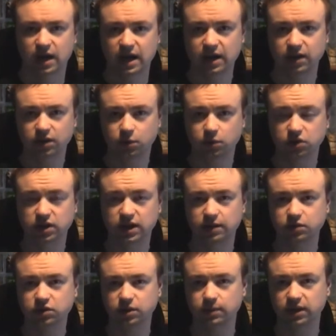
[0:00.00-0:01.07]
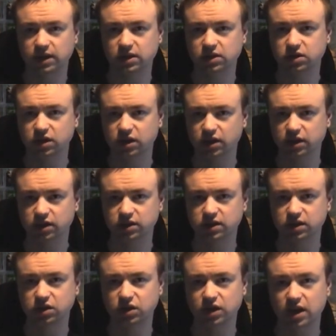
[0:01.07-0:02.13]
that was announced at Mickey's Circus
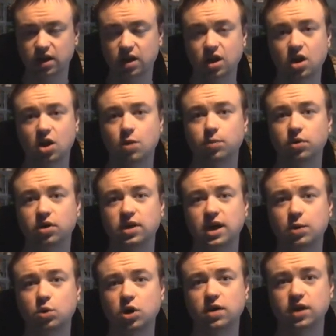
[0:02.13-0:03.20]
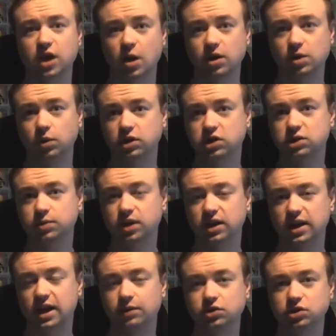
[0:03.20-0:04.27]
this year, but they weren't the only ones to be
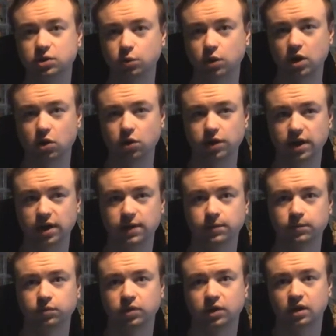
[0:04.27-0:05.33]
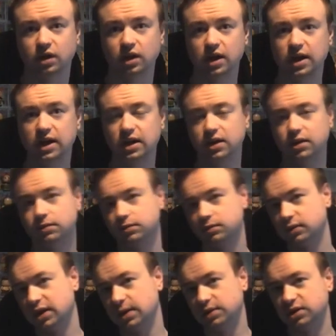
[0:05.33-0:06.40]
announced. There were other
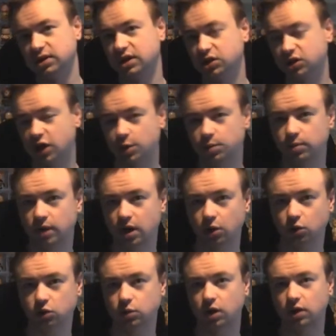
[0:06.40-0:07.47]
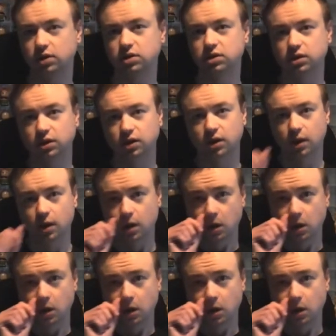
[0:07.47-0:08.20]
limited edition open box ones and